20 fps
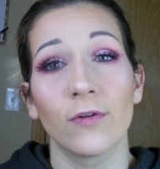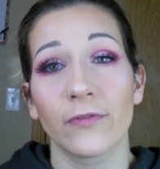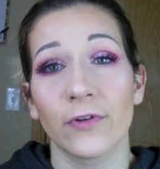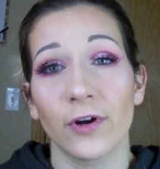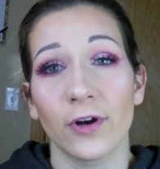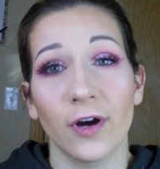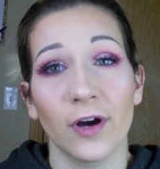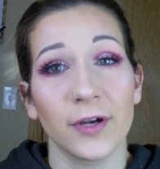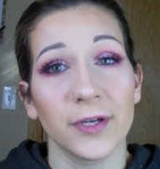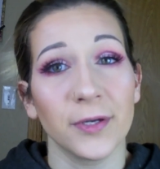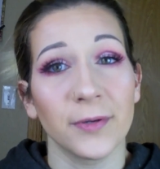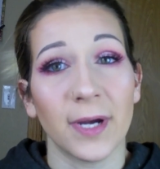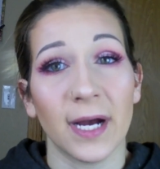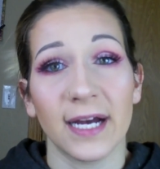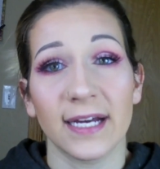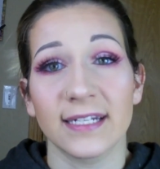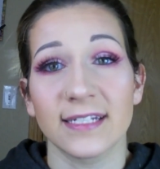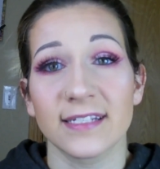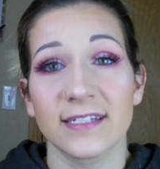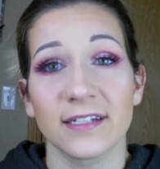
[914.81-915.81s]
Overall,
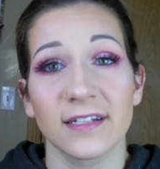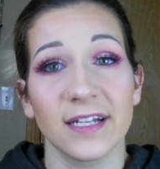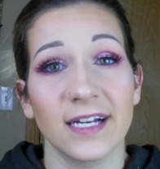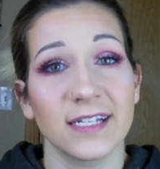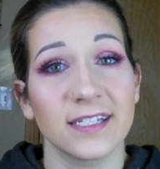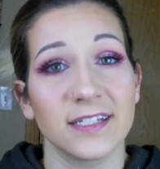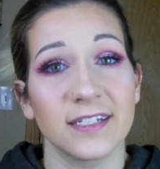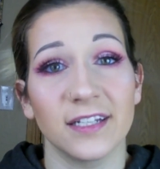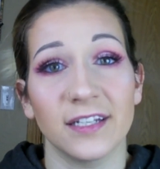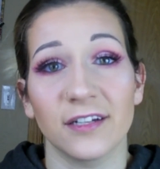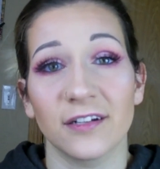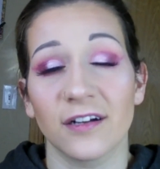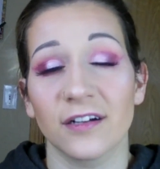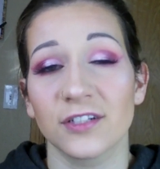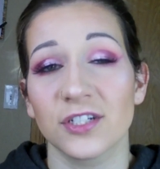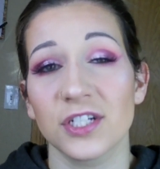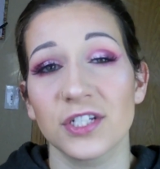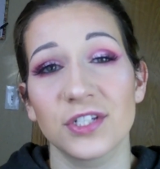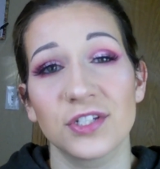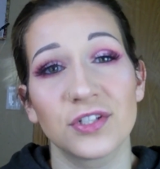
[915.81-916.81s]
you guys, the lesson
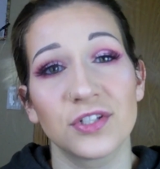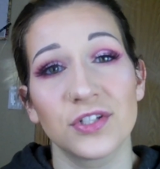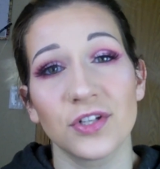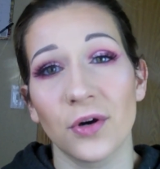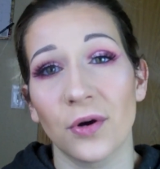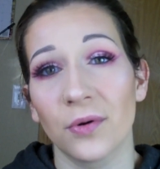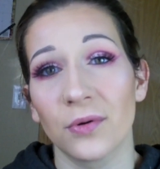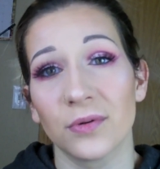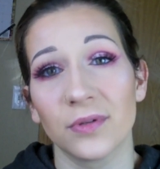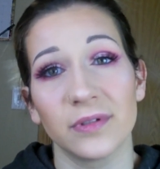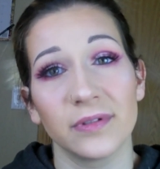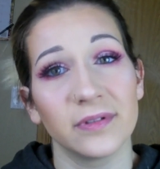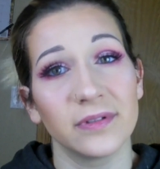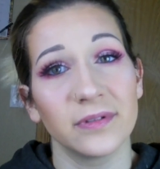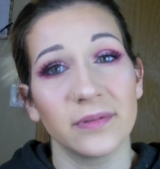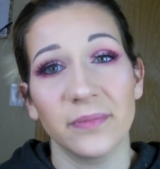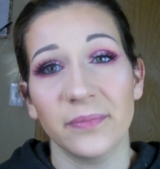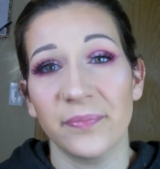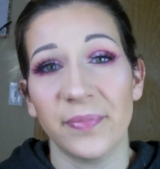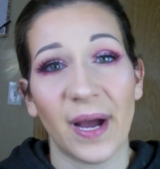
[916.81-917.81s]
here, just
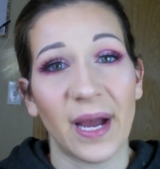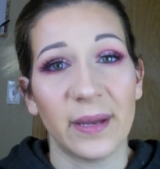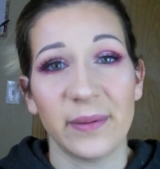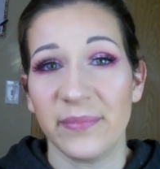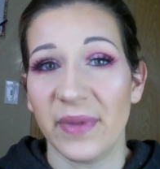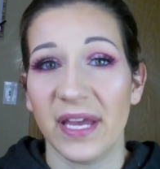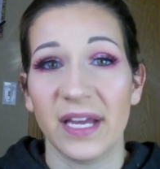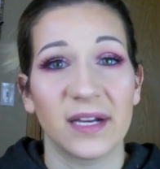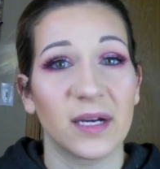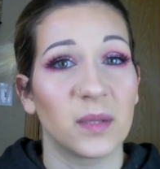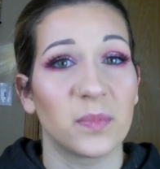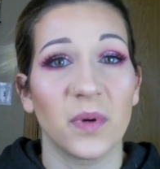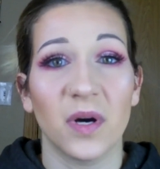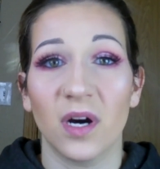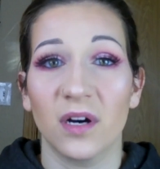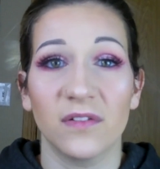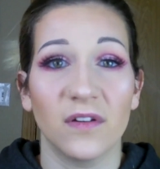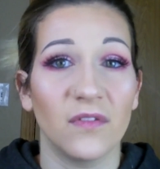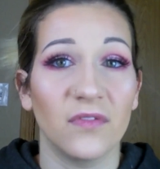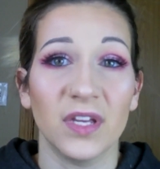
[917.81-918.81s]
don't buy
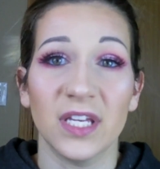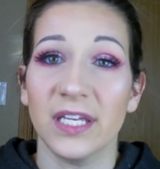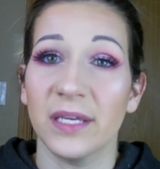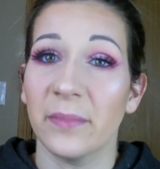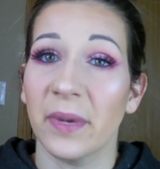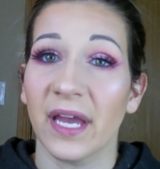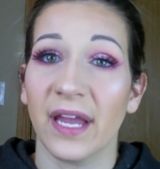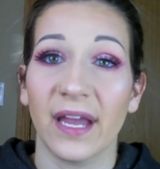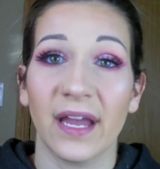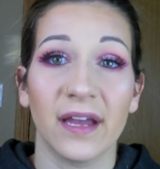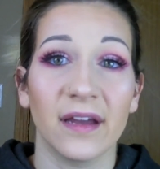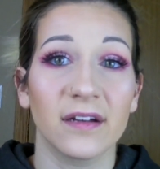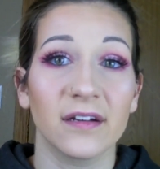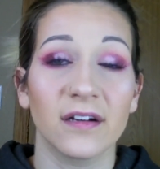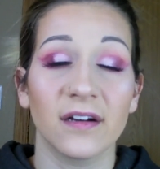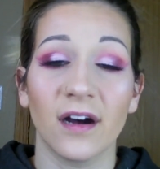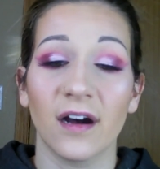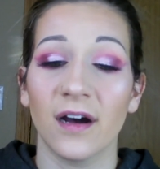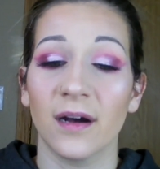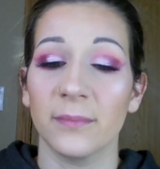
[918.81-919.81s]
makeup off of
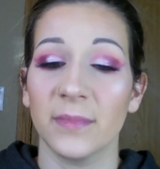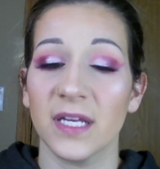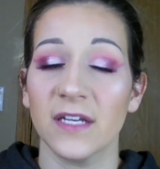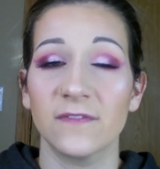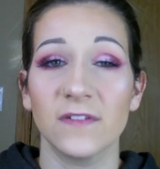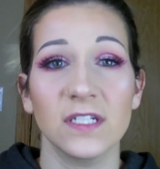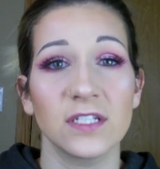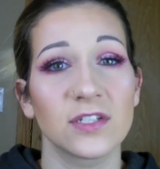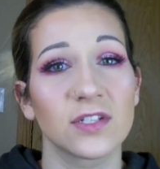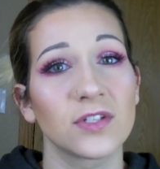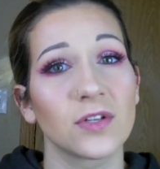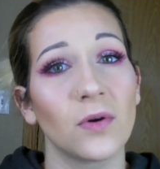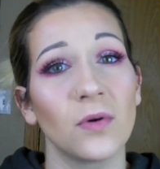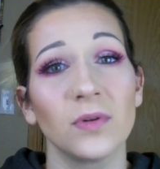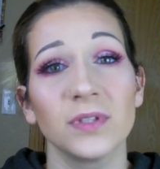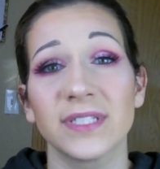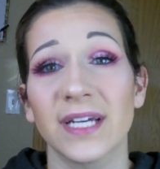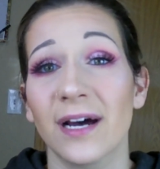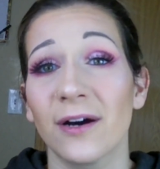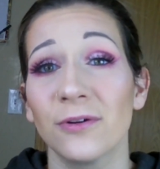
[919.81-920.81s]
eBay. If it's
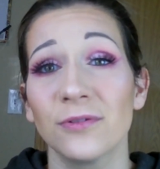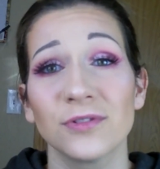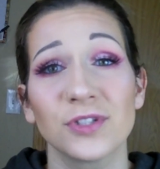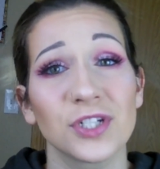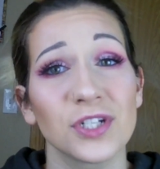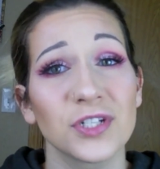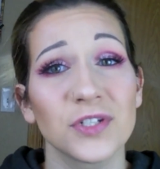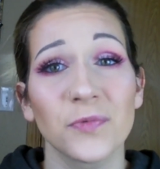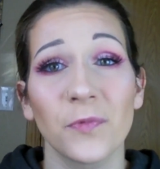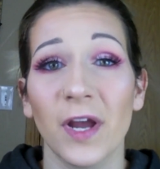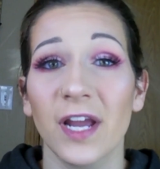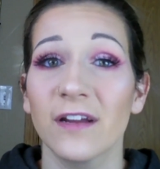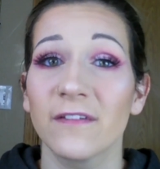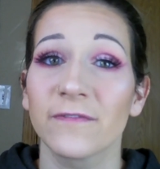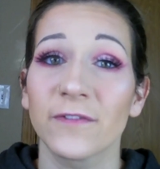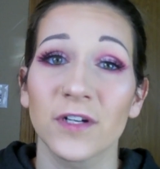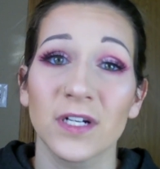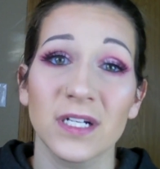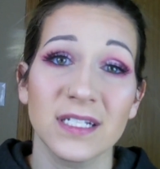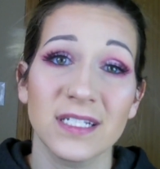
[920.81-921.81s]
sold out, just
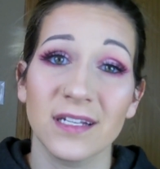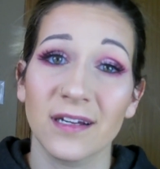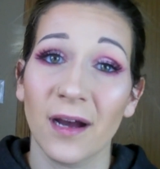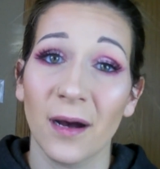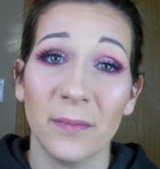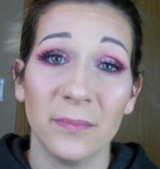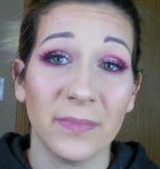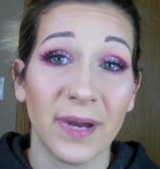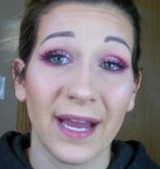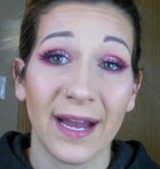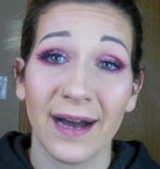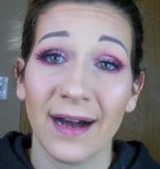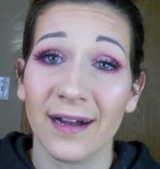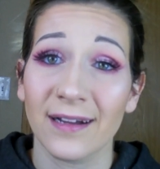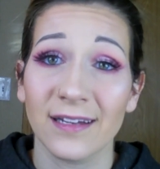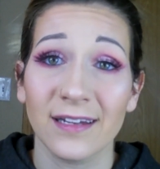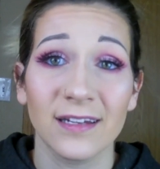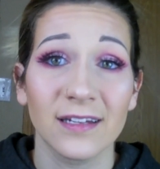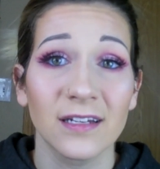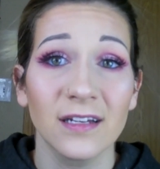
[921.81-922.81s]
wait for it to come
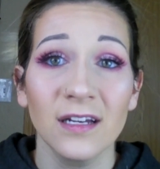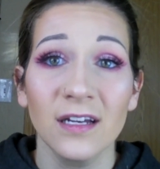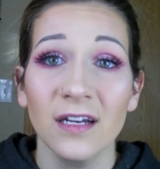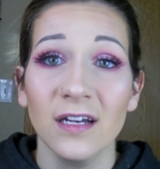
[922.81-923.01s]
back.